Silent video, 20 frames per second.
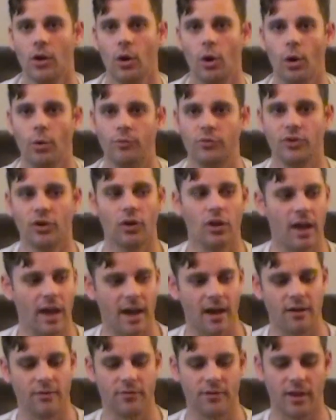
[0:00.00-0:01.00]
Hopefully I'll
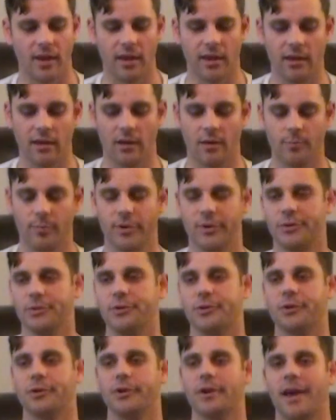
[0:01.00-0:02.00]
have a beer
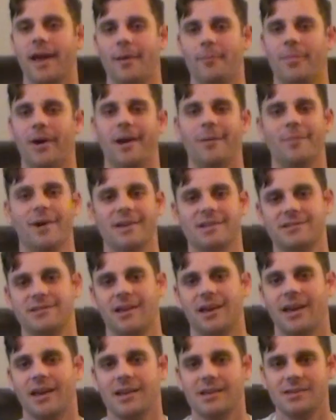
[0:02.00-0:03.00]
nerd by my
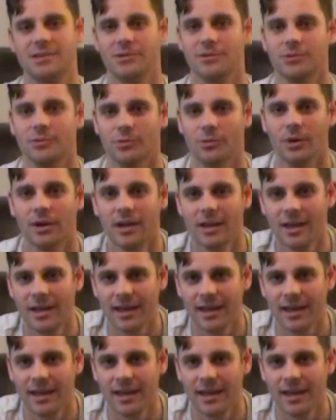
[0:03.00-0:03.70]
side to